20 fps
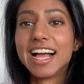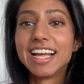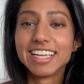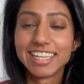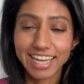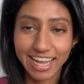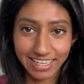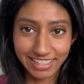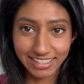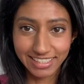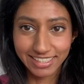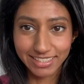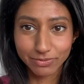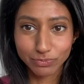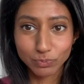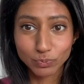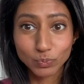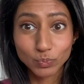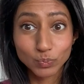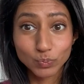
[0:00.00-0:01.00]
Yes.
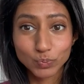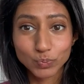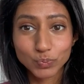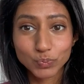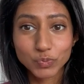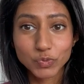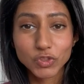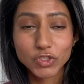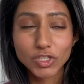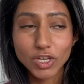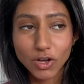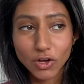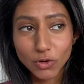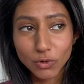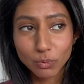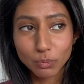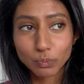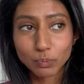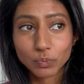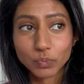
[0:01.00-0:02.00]

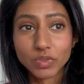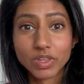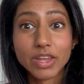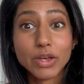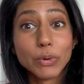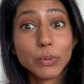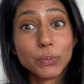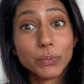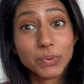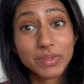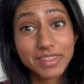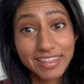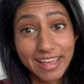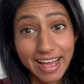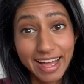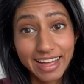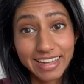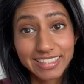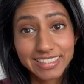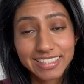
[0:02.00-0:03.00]
So with
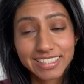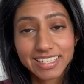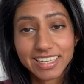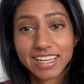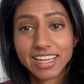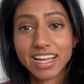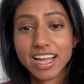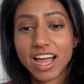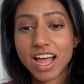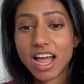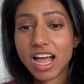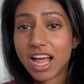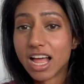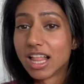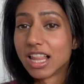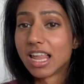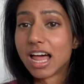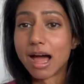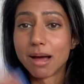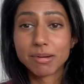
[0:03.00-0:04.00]
that,
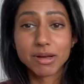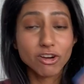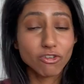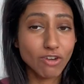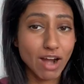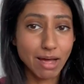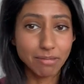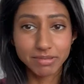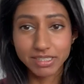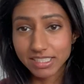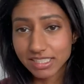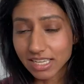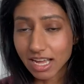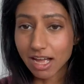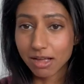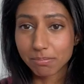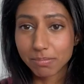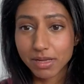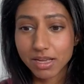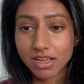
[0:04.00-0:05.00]
I'm gonna wrap this
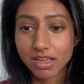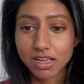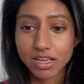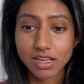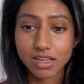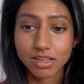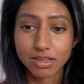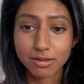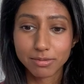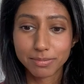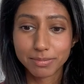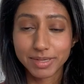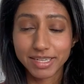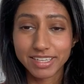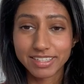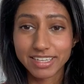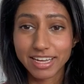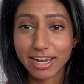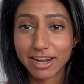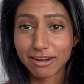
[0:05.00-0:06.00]
up
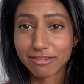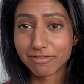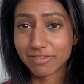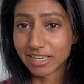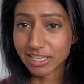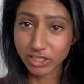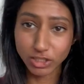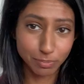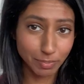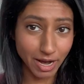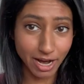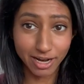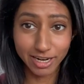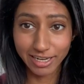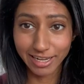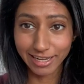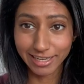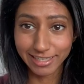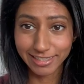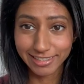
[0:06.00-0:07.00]
because I gotta finish
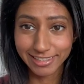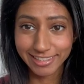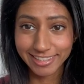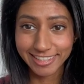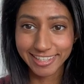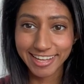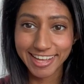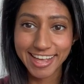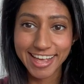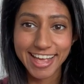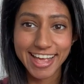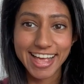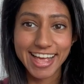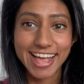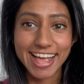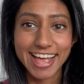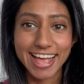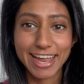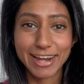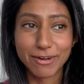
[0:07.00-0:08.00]
Paradise.
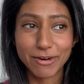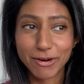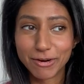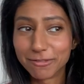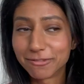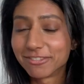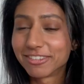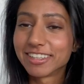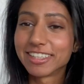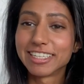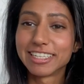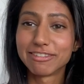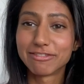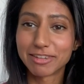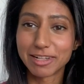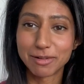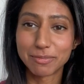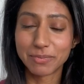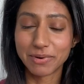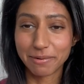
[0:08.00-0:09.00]
And hopefully
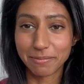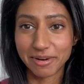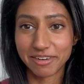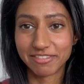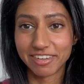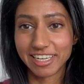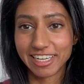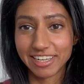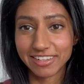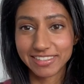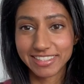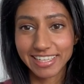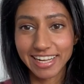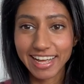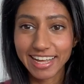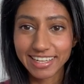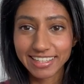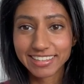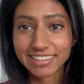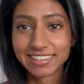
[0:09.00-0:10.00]
film one more video
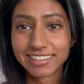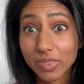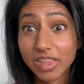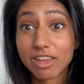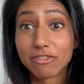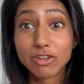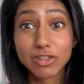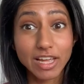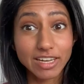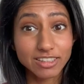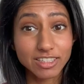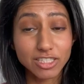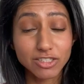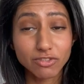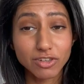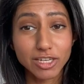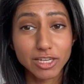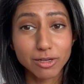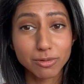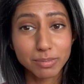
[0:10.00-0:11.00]
today. If you like this
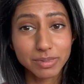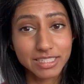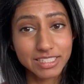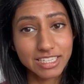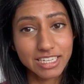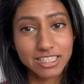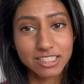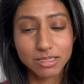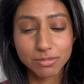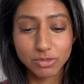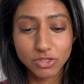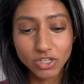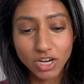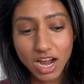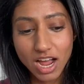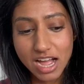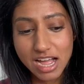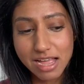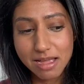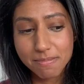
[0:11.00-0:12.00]
video, please hit
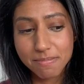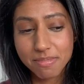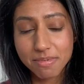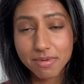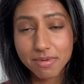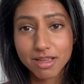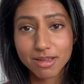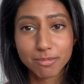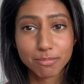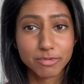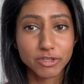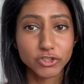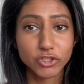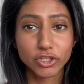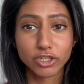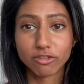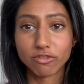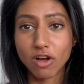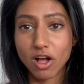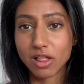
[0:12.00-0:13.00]
subscribe. Be sure
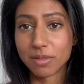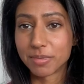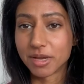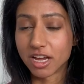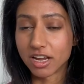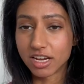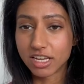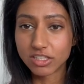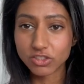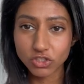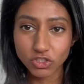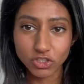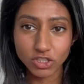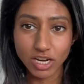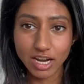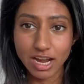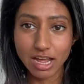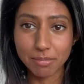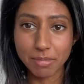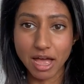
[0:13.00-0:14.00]
to follow me on
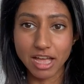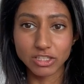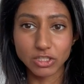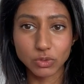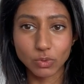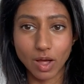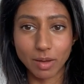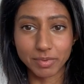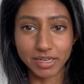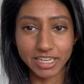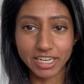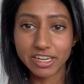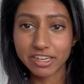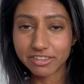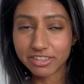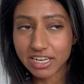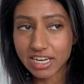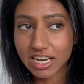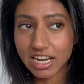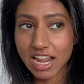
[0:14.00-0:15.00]
Instagram
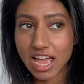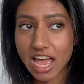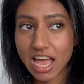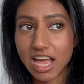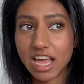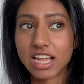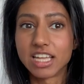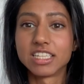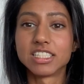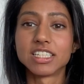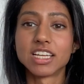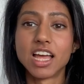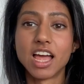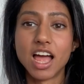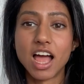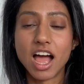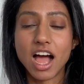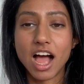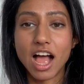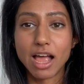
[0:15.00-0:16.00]
@SwamiKiran, and
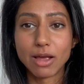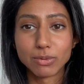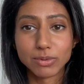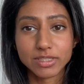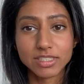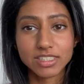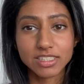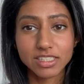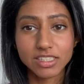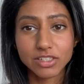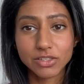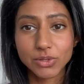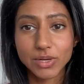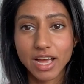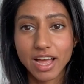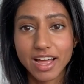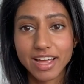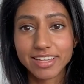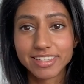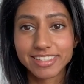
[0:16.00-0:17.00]
I will see you
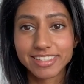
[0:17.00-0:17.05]
guys